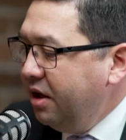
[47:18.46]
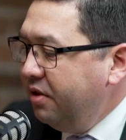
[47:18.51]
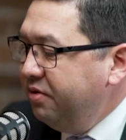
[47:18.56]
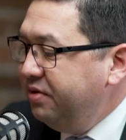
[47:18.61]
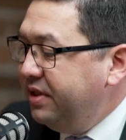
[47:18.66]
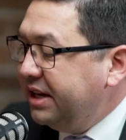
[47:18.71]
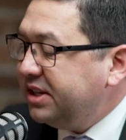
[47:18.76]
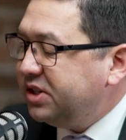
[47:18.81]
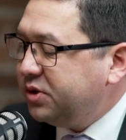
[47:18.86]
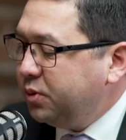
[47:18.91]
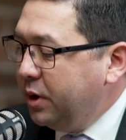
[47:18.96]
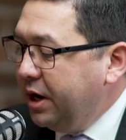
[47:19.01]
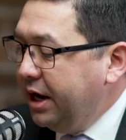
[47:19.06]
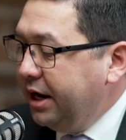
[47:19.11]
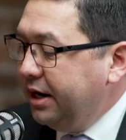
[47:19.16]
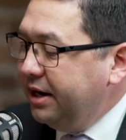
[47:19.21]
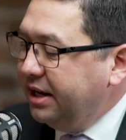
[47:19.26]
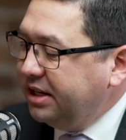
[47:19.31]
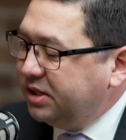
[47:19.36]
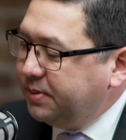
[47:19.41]
This
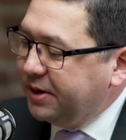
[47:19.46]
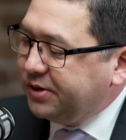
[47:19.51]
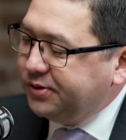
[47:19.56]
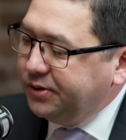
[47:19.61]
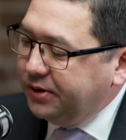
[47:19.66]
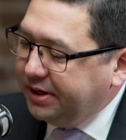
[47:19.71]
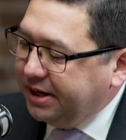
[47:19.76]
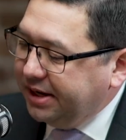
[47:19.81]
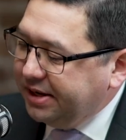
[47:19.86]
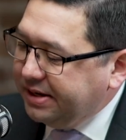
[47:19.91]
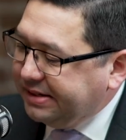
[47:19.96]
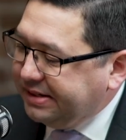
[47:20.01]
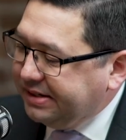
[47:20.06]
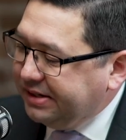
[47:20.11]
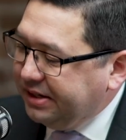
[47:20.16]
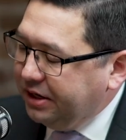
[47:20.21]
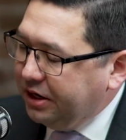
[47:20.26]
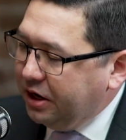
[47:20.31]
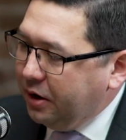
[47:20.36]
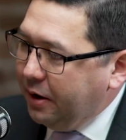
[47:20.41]
one, especially
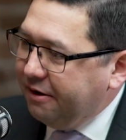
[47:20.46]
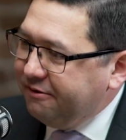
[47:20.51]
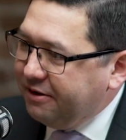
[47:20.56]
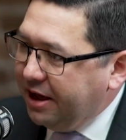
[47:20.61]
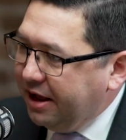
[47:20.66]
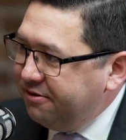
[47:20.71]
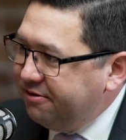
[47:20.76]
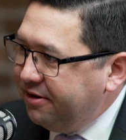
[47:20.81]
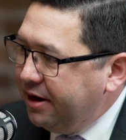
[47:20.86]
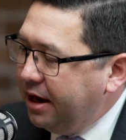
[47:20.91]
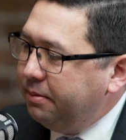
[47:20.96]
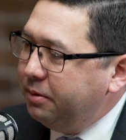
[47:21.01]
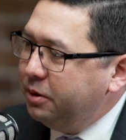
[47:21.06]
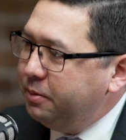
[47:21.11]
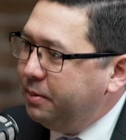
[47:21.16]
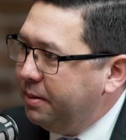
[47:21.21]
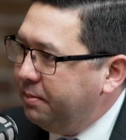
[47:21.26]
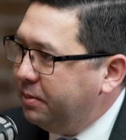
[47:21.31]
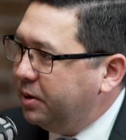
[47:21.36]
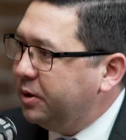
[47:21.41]
because, you know, I've had family
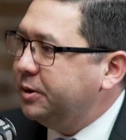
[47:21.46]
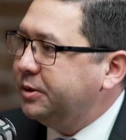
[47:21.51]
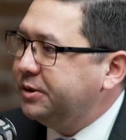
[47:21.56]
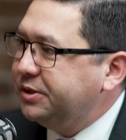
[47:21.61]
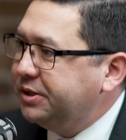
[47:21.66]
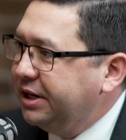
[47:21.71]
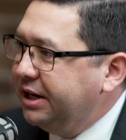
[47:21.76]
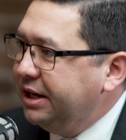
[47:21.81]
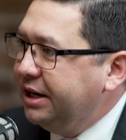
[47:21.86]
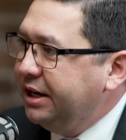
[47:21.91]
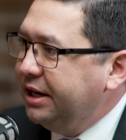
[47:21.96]
members